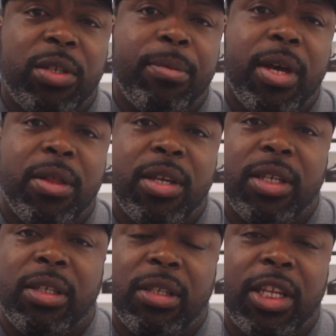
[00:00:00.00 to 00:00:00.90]
smell
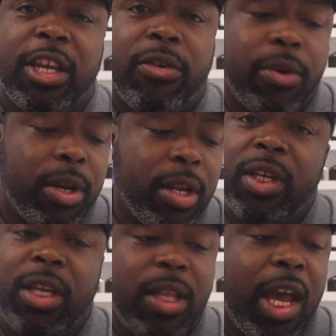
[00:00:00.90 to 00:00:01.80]
this lingering
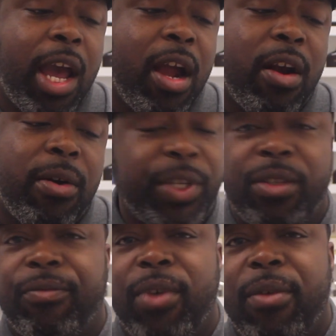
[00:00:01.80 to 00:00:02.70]
in the air.
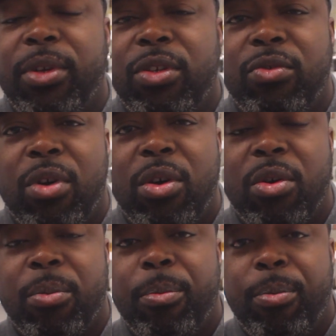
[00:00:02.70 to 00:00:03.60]
Just a very
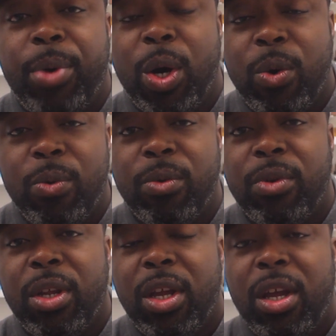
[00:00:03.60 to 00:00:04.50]
strong,
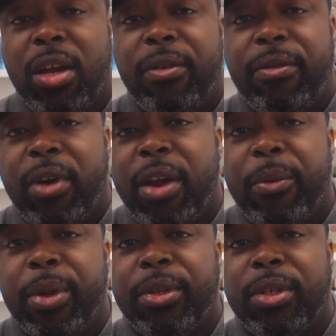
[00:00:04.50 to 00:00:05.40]
potent
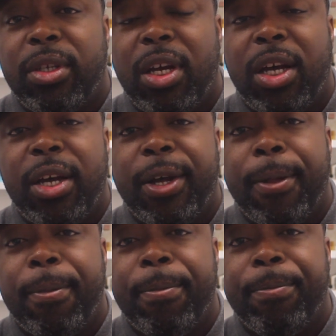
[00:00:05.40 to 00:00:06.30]
fragrance.
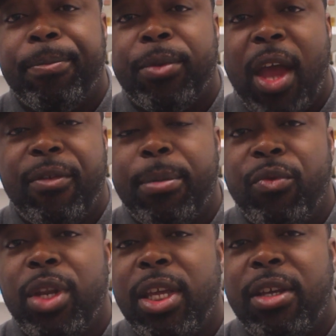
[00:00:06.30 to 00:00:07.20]
You have to be
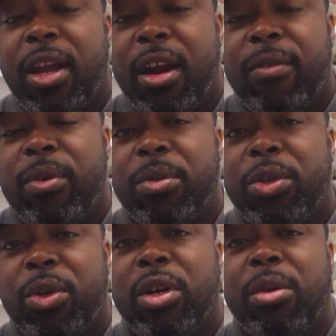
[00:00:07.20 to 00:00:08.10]
really careful on the
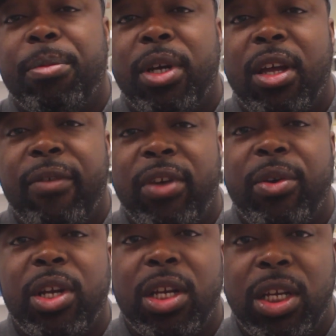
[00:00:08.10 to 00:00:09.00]
trigger, but a
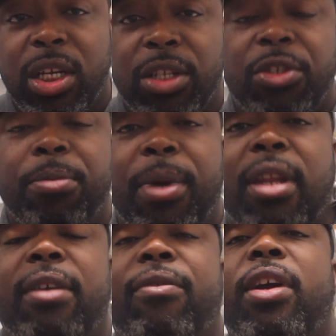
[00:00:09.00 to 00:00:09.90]
very good
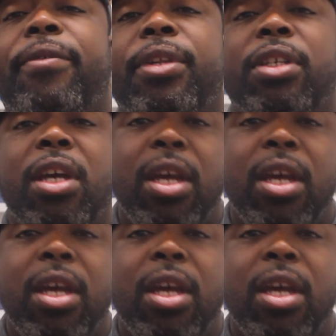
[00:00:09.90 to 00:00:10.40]
smelling fragrance.